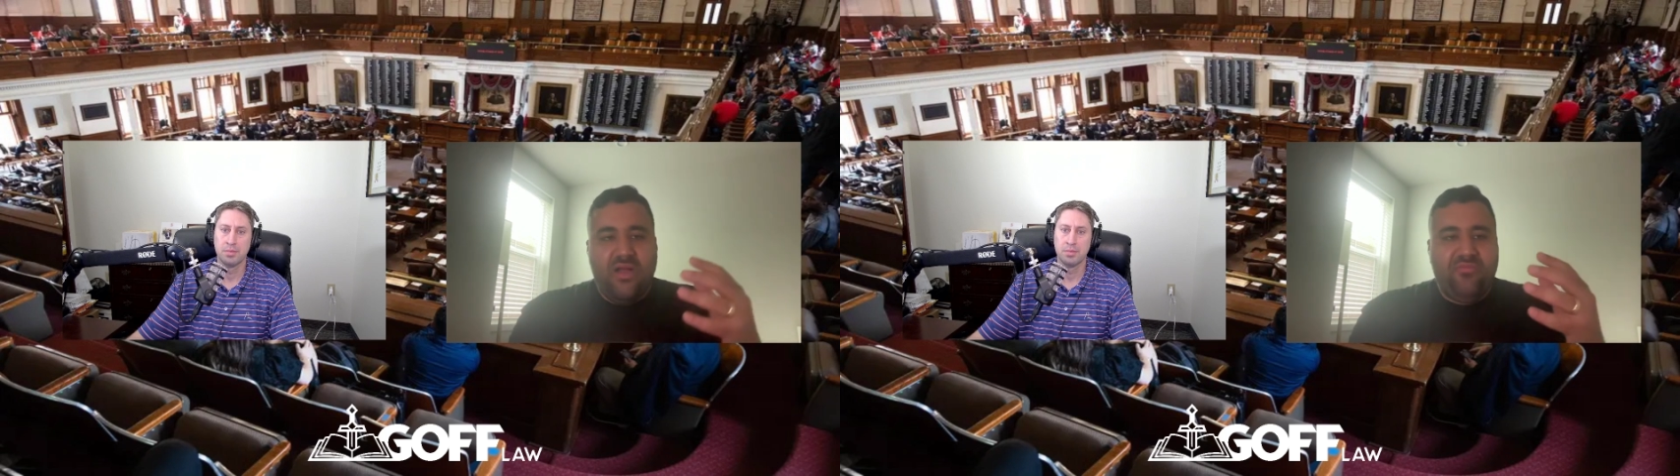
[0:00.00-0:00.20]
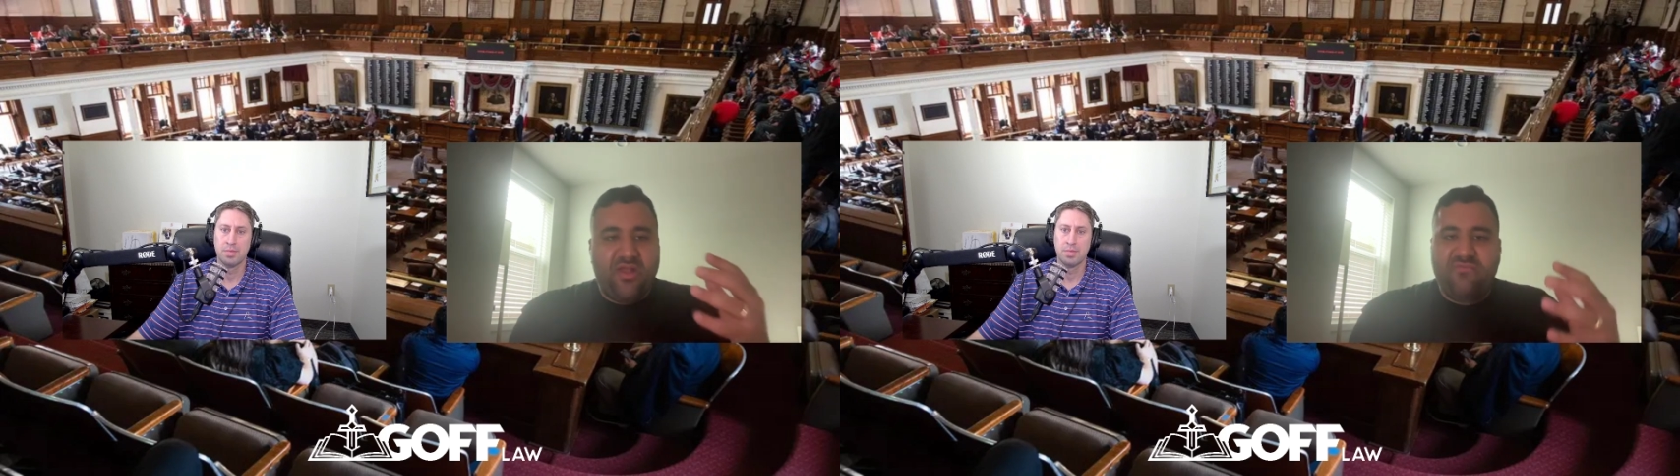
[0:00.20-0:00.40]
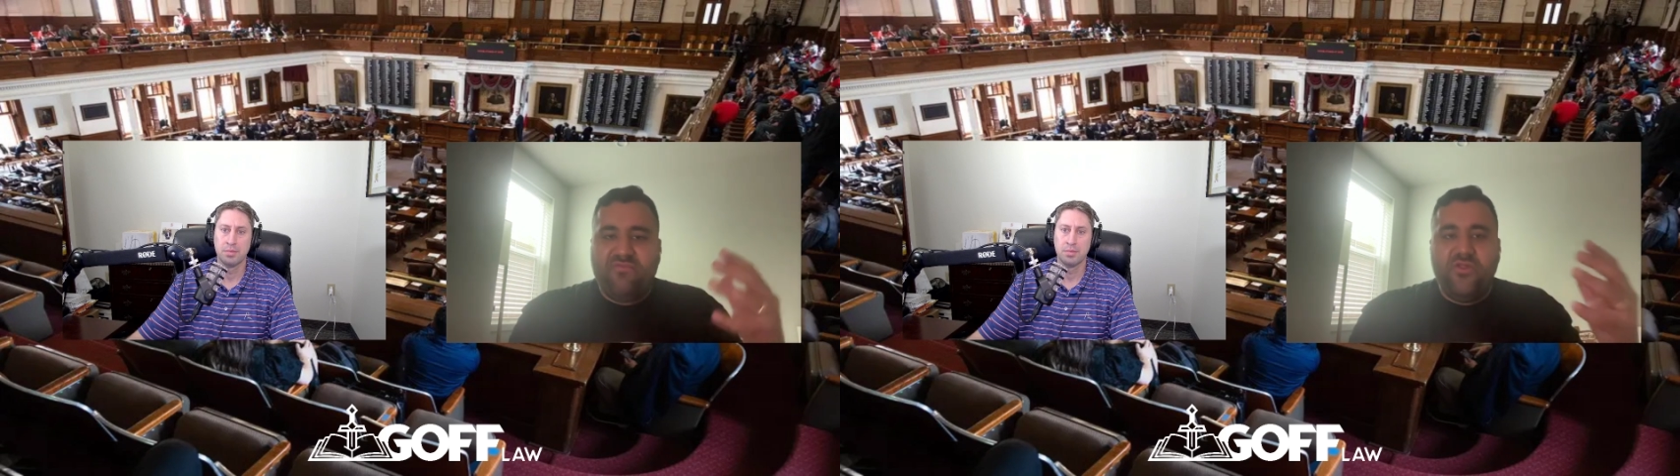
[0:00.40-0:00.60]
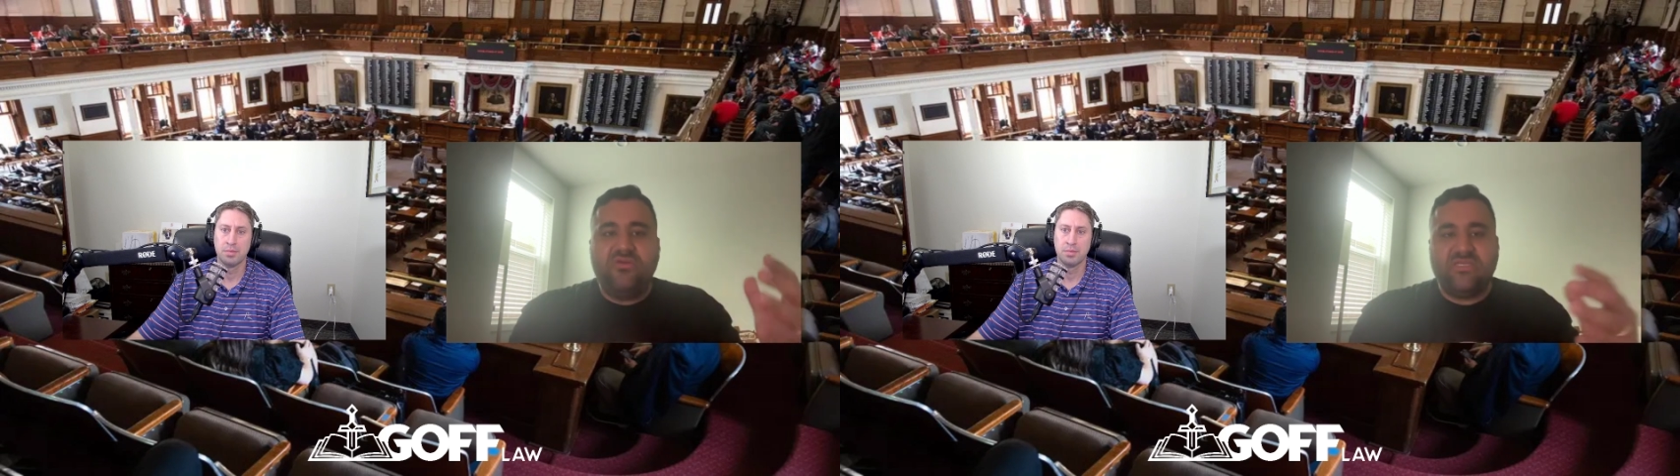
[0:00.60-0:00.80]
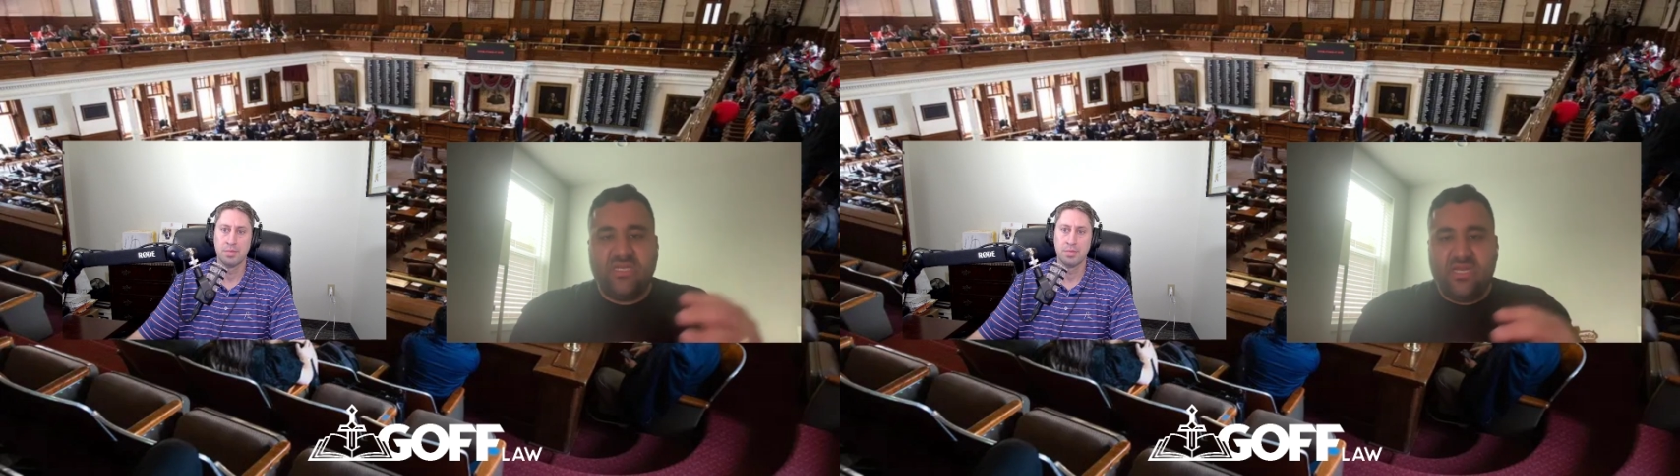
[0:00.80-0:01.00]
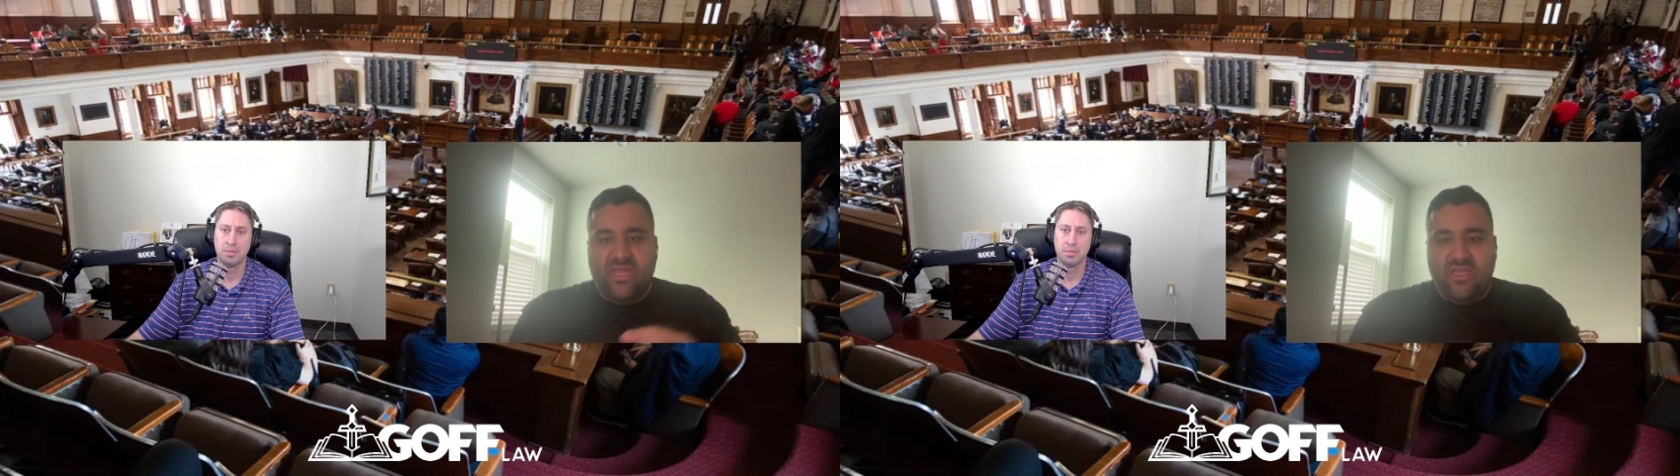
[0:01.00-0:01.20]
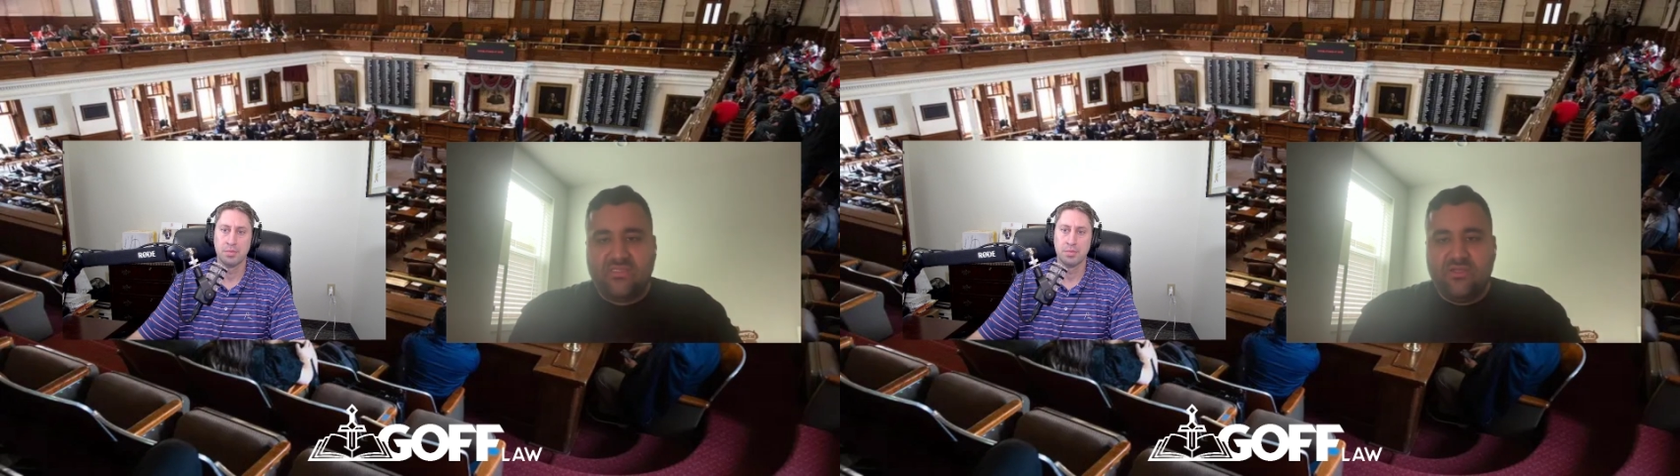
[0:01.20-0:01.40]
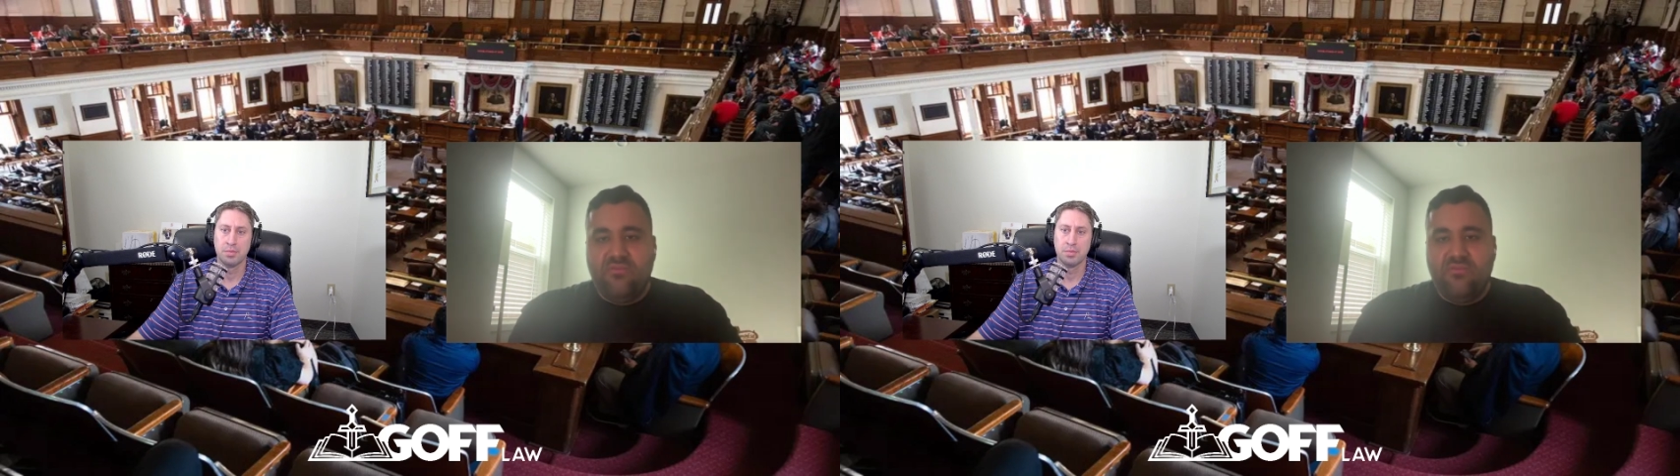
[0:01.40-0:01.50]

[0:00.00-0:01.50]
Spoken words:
a plaintiff loses in the case.